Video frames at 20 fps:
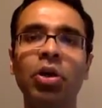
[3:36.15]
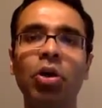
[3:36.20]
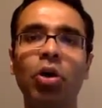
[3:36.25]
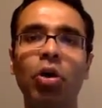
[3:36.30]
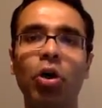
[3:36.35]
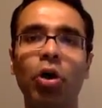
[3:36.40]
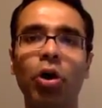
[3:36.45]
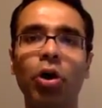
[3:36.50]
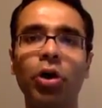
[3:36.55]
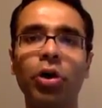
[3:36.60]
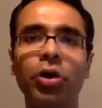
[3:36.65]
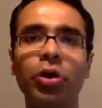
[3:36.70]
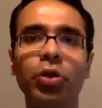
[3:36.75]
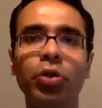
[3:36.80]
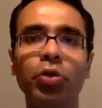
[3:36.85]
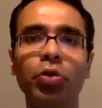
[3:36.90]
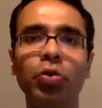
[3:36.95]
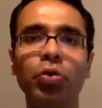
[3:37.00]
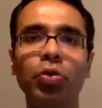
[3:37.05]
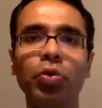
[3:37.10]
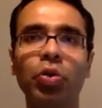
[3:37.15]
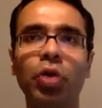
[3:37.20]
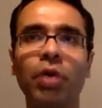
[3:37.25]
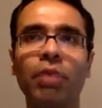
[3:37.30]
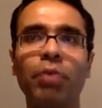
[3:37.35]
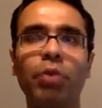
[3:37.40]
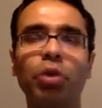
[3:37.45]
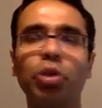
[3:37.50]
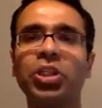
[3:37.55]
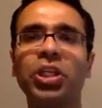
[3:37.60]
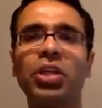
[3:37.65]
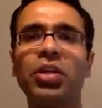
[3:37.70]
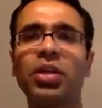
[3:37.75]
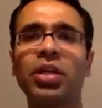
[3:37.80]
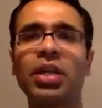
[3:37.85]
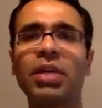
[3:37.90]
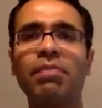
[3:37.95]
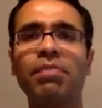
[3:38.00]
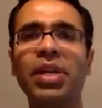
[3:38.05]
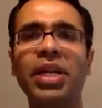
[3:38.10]
or you approach it
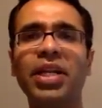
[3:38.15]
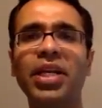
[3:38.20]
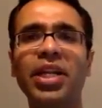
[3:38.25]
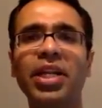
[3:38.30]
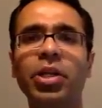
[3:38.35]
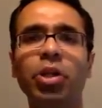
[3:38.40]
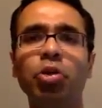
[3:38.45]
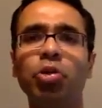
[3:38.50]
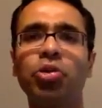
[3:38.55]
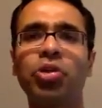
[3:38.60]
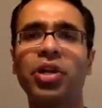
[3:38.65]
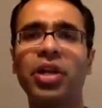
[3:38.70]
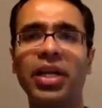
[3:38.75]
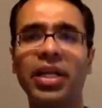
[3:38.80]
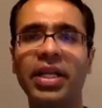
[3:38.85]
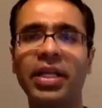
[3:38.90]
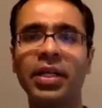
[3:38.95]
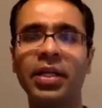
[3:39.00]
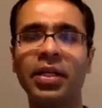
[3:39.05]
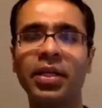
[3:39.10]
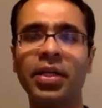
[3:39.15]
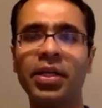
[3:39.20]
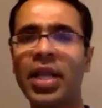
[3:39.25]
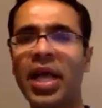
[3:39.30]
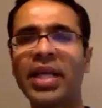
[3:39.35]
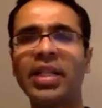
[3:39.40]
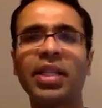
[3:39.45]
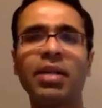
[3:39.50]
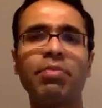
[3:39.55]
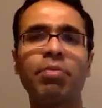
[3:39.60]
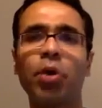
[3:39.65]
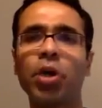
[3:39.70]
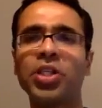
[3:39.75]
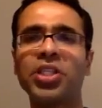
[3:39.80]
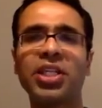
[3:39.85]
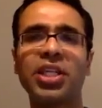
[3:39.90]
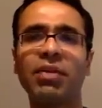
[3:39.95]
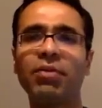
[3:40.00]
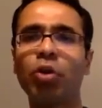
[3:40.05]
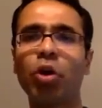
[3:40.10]
completely neutrally, neither
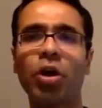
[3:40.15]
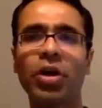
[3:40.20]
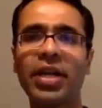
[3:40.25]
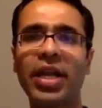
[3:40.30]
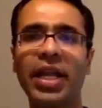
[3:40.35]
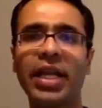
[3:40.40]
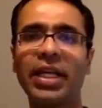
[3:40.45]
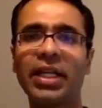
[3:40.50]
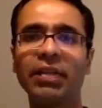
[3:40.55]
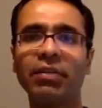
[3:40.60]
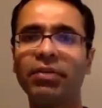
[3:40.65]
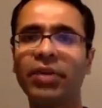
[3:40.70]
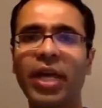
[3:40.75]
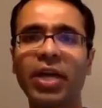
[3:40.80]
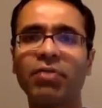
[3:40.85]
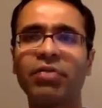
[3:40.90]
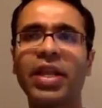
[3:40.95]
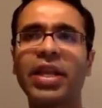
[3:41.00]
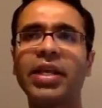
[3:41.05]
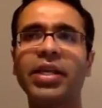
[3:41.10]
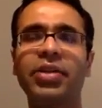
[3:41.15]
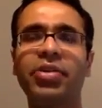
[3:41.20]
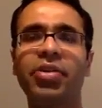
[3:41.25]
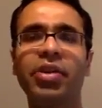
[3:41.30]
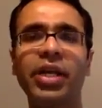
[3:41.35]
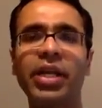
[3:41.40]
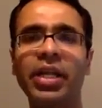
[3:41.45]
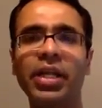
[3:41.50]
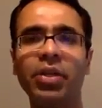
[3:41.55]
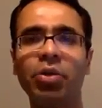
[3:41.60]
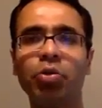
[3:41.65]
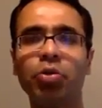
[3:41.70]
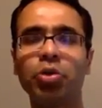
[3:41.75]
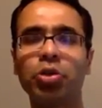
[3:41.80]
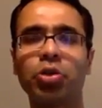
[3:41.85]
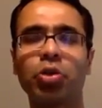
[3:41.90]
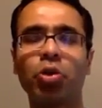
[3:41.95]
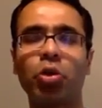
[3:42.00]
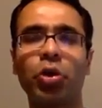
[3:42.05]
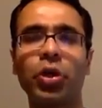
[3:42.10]
positive nor negative, kind of like a tree who's
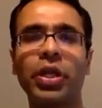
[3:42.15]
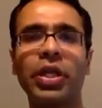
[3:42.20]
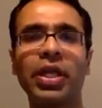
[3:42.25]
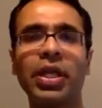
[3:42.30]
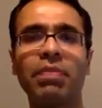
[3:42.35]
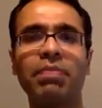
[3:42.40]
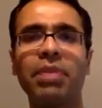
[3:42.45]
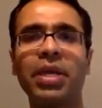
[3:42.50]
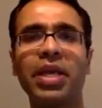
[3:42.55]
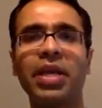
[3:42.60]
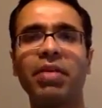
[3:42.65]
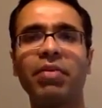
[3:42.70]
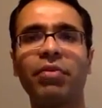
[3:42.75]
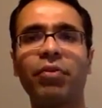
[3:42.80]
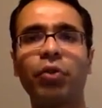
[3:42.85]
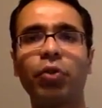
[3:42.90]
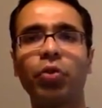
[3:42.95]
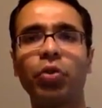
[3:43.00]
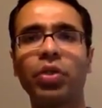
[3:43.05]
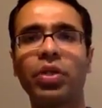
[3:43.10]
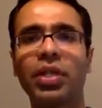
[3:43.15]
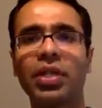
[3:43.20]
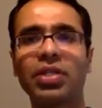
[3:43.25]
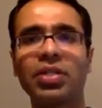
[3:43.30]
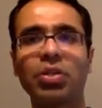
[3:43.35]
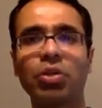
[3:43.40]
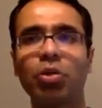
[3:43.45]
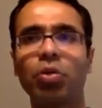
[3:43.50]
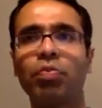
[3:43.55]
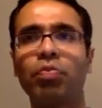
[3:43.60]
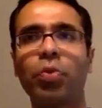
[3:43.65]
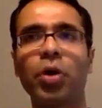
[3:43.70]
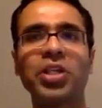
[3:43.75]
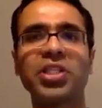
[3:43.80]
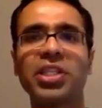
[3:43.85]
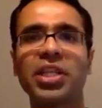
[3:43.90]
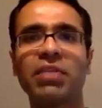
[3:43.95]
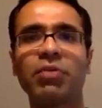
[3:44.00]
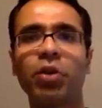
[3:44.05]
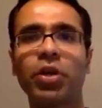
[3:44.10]
growing and bearing fruit. There is no
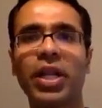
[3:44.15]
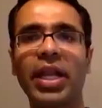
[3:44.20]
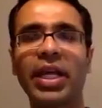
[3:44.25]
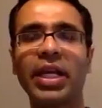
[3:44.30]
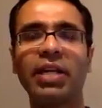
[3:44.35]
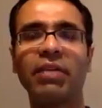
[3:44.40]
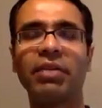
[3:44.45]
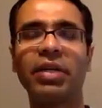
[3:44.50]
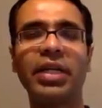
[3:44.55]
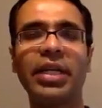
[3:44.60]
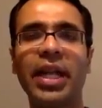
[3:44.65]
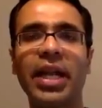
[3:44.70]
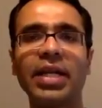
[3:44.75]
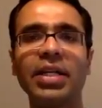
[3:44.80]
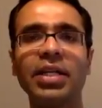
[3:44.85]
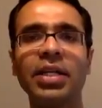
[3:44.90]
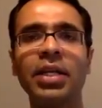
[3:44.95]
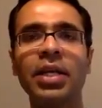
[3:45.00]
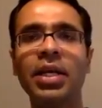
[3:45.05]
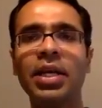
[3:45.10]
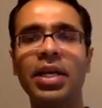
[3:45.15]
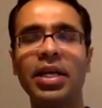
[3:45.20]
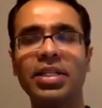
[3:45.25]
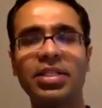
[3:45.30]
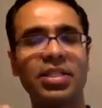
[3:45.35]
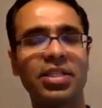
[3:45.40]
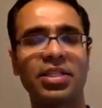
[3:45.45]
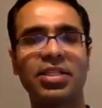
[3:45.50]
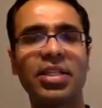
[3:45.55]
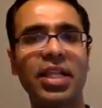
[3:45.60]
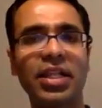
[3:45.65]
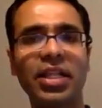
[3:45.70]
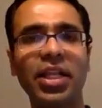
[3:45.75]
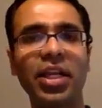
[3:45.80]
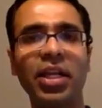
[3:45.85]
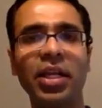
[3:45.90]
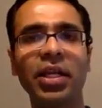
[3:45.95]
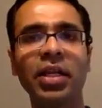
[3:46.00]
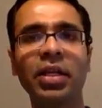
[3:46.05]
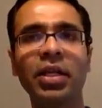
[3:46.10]
positive or negative intent. It's just that
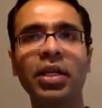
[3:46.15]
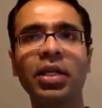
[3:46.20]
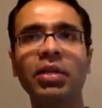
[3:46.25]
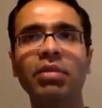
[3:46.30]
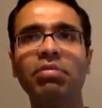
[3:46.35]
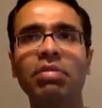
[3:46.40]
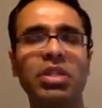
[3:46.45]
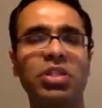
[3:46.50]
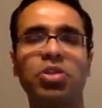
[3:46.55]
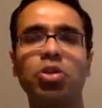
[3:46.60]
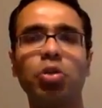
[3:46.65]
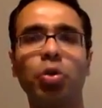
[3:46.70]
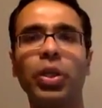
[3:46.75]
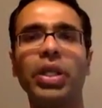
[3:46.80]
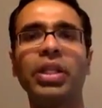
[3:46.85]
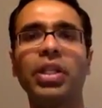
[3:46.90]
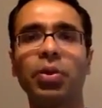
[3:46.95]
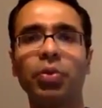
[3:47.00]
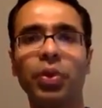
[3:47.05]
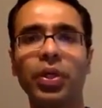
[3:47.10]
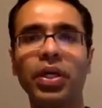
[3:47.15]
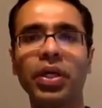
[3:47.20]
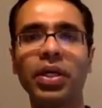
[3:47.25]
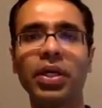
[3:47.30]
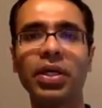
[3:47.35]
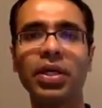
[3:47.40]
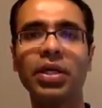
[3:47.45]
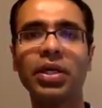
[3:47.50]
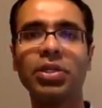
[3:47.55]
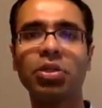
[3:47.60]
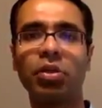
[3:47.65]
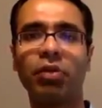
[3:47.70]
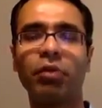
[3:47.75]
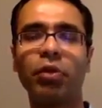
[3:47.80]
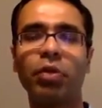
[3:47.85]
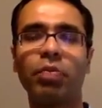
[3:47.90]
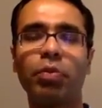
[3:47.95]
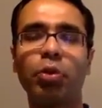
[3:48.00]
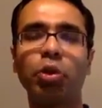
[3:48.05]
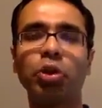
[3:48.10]
it's doing the work. So if you
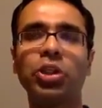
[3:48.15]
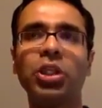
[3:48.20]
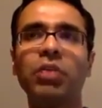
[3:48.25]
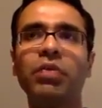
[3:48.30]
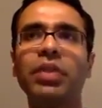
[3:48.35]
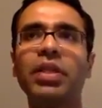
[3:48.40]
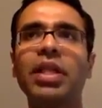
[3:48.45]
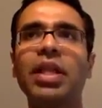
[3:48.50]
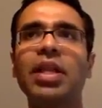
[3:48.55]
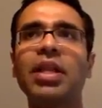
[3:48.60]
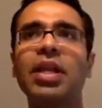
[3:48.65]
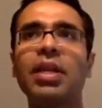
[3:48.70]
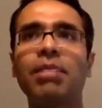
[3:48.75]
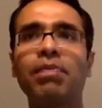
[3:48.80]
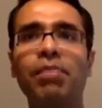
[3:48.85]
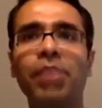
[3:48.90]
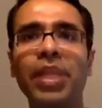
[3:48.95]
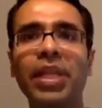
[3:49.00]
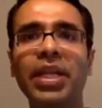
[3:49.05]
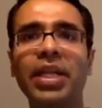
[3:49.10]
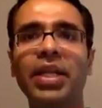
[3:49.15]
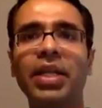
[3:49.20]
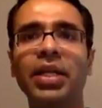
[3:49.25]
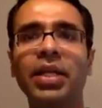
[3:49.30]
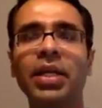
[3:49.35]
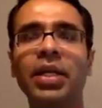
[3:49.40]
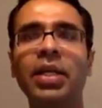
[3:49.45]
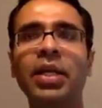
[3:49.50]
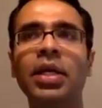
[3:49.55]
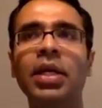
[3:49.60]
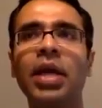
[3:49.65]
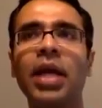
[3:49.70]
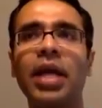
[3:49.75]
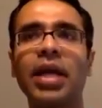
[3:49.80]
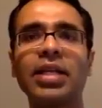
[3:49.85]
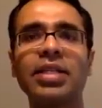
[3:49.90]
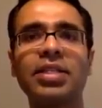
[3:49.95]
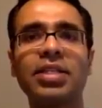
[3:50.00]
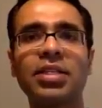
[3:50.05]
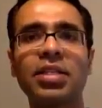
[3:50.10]
approach it with that complete, I
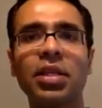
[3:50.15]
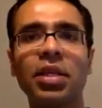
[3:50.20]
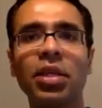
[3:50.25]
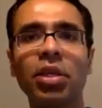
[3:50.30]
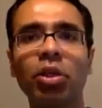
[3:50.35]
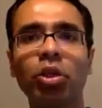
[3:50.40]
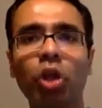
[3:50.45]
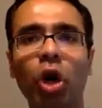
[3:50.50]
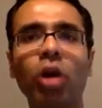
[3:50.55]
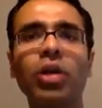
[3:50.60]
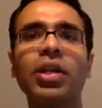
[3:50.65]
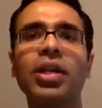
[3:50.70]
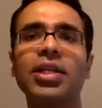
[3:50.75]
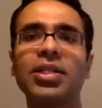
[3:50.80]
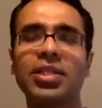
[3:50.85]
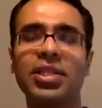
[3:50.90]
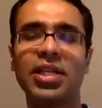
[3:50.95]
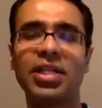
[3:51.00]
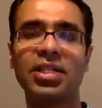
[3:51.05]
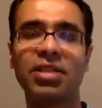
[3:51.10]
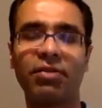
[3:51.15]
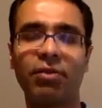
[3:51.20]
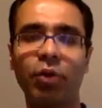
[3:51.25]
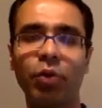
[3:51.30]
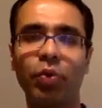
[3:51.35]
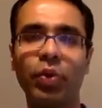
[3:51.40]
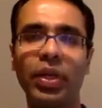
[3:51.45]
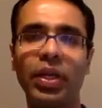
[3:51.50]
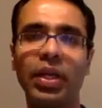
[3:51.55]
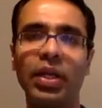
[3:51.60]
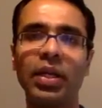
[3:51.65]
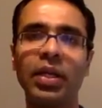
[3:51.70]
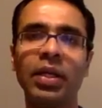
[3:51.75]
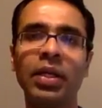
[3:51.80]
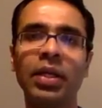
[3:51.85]
guess, thoughtlessness, if you will,